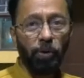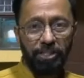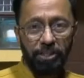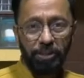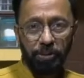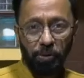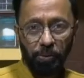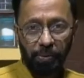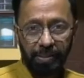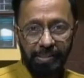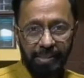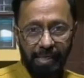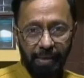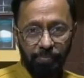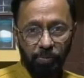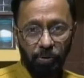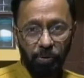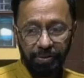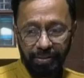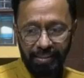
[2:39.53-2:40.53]
do is I'm
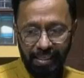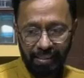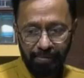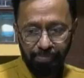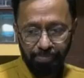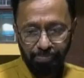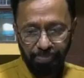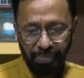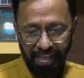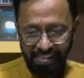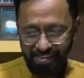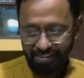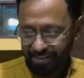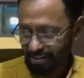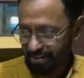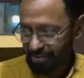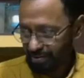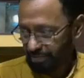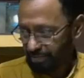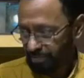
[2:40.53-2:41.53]
going to get
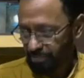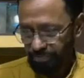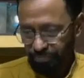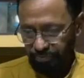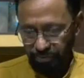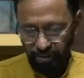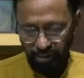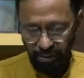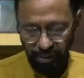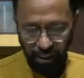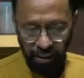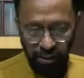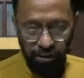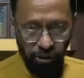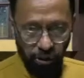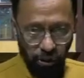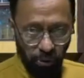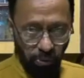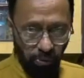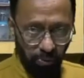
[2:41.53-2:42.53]
basin
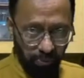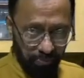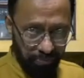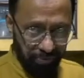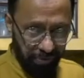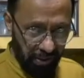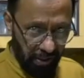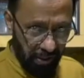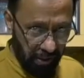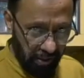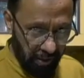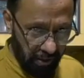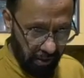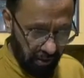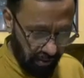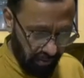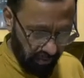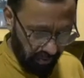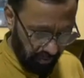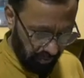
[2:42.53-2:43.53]
into
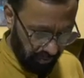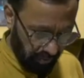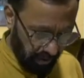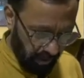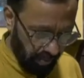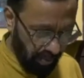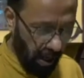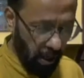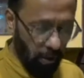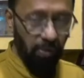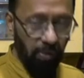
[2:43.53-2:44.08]
the bowl.